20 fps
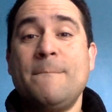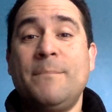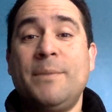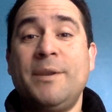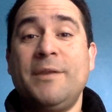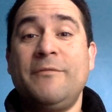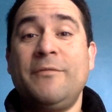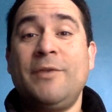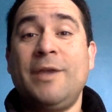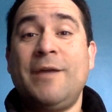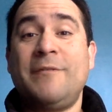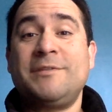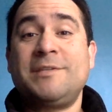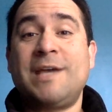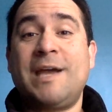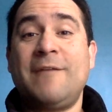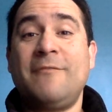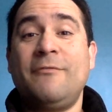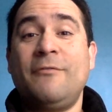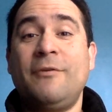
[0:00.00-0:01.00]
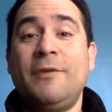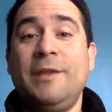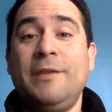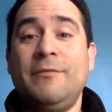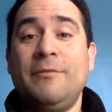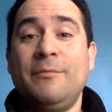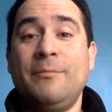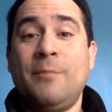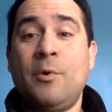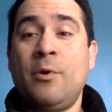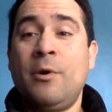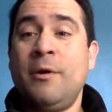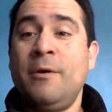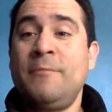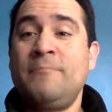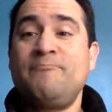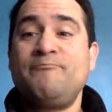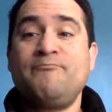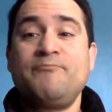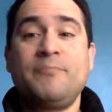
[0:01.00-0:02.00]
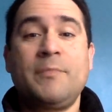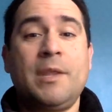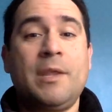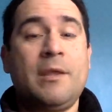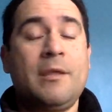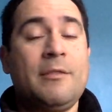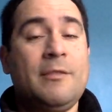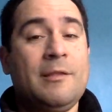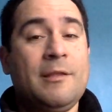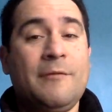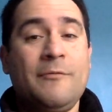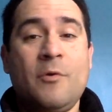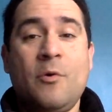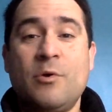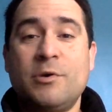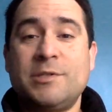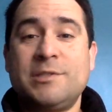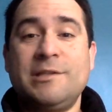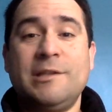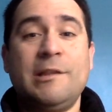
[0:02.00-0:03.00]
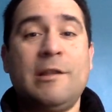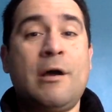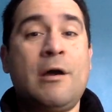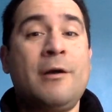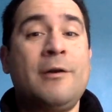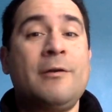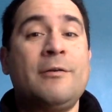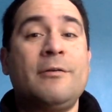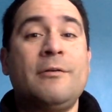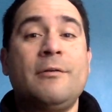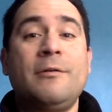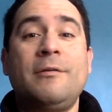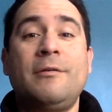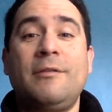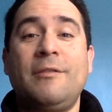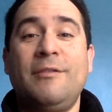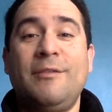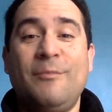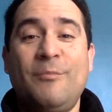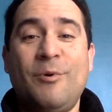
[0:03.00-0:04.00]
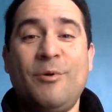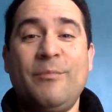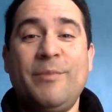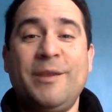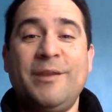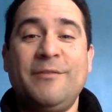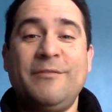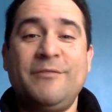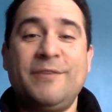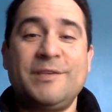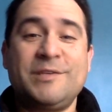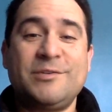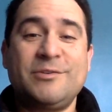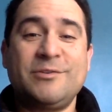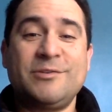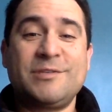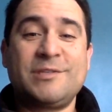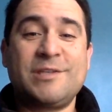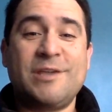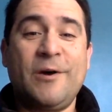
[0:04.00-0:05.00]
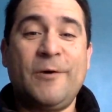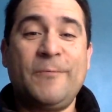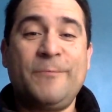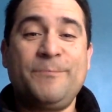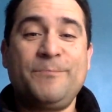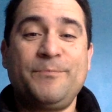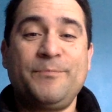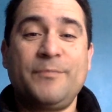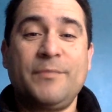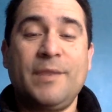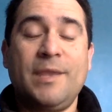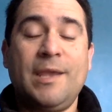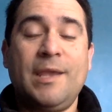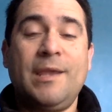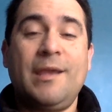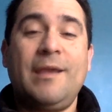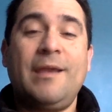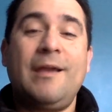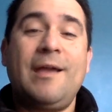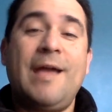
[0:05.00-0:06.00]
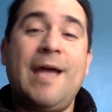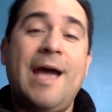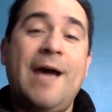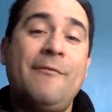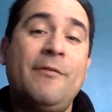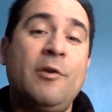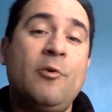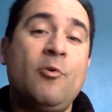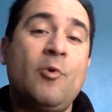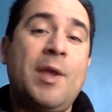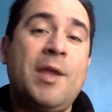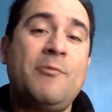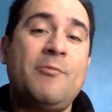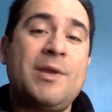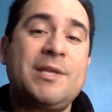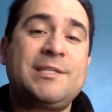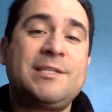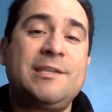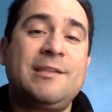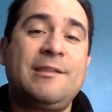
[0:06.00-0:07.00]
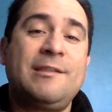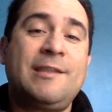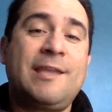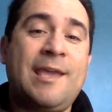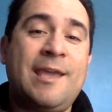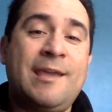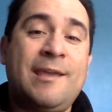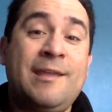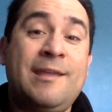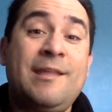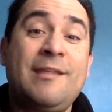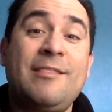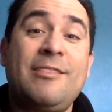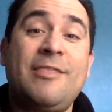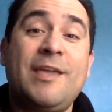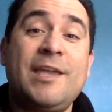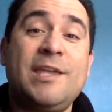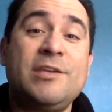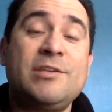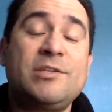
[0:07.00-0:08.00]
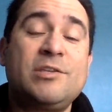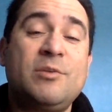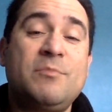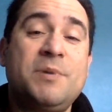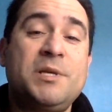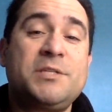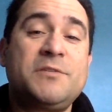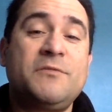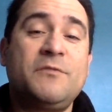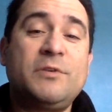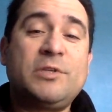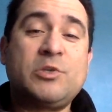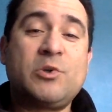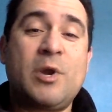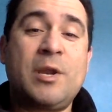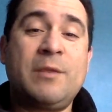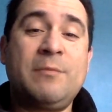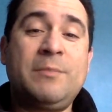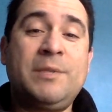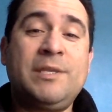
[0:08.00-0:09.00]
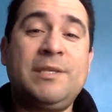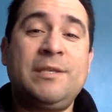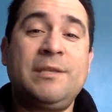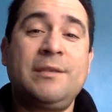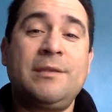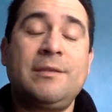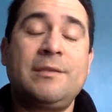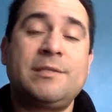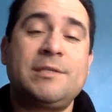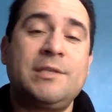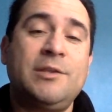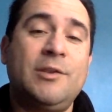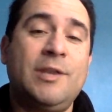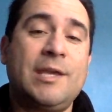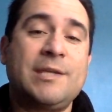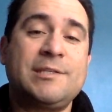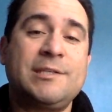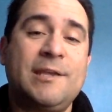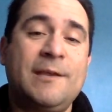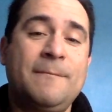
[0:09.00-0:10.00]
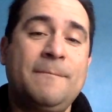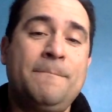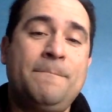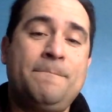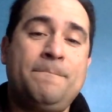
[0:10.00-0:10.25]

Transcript: But if you have time for even more, of course, the longer, the more beneficial. So have a great rest of the day. Thank you so much for joining me. See you next time.